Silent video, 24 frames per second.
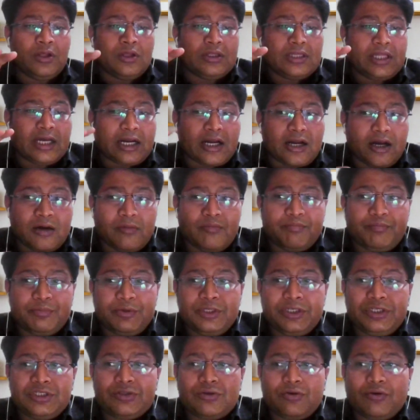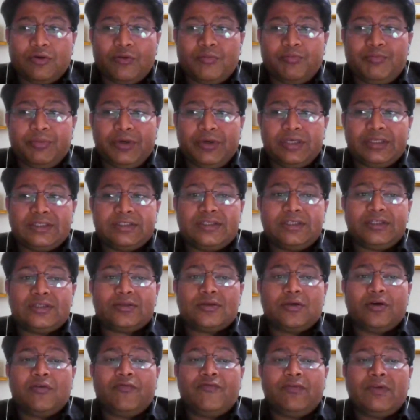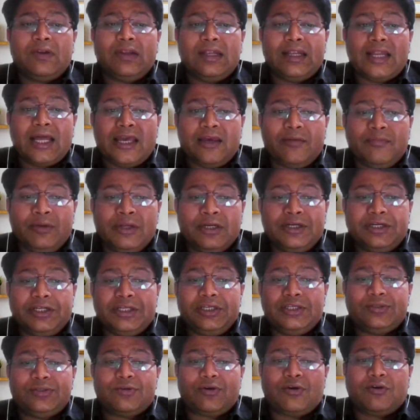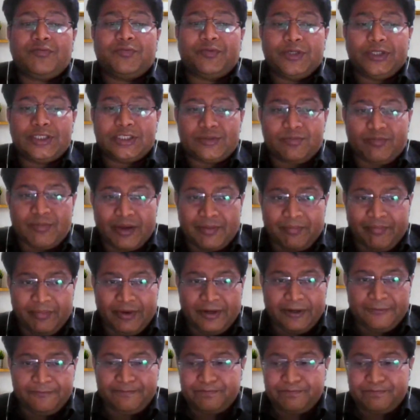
the companies on basis of liabilities of its member